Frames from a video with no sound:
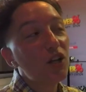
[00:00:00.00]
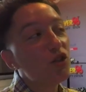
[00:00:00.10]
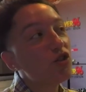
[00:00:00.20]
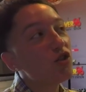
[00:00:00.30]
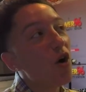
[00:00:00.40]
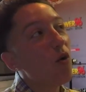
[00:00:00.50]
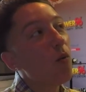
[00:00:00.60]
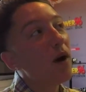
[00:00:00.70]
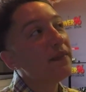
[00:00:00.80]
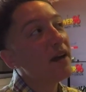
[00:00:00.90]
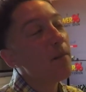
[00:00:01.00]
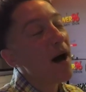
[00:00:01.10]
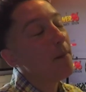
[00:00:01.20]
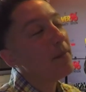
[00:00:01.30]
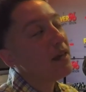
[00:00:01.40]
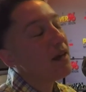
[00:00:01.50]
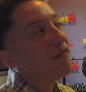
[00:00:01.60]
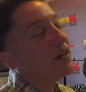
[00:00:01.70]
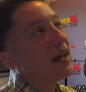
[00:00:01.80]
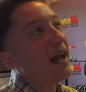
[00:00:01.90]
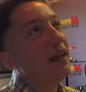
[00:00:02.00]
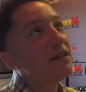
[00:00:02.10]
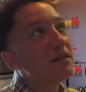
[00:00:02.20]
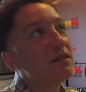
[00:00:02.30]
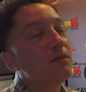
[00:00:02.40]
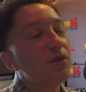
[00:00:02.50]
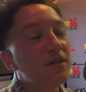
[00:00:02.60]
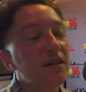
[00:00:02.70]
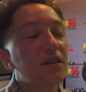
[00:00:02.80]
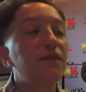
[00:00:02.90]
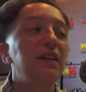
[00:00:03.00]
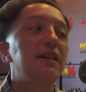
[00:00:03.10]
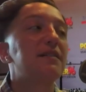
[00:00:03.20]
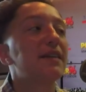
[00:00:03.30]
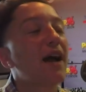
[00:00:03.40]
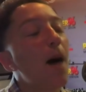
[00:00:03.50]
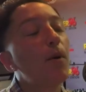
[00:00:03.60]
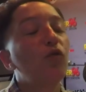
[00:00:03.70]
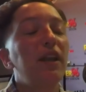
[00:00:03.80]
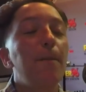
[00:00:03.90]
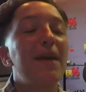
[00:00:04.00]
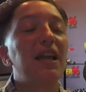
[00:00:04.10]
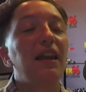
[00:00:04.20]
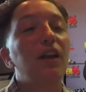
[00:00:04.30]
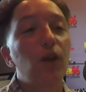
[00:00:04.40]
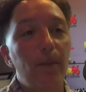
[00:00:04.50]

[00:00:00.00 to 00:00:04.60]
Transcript: So one thing about me, I feel like I listen to music differently because, like, I'm a really big lyric